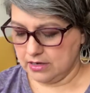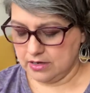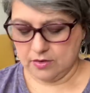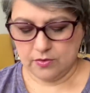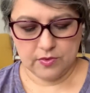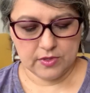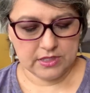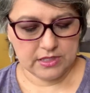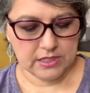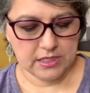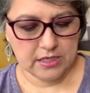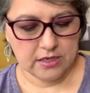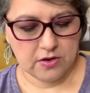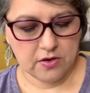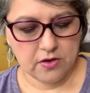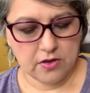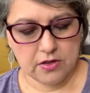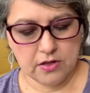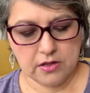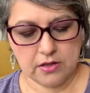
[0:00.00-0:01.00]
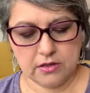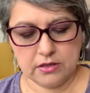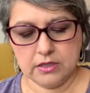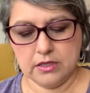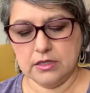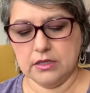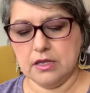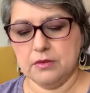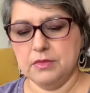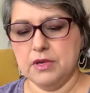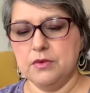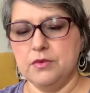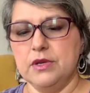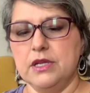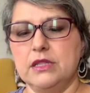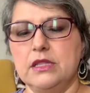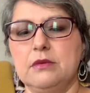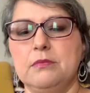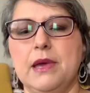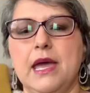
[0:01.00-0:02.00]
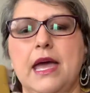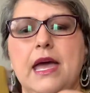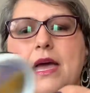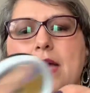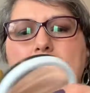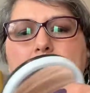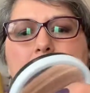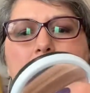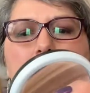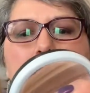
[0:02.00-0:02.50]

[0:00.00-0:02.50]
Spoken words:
what's it called? Let me read the back.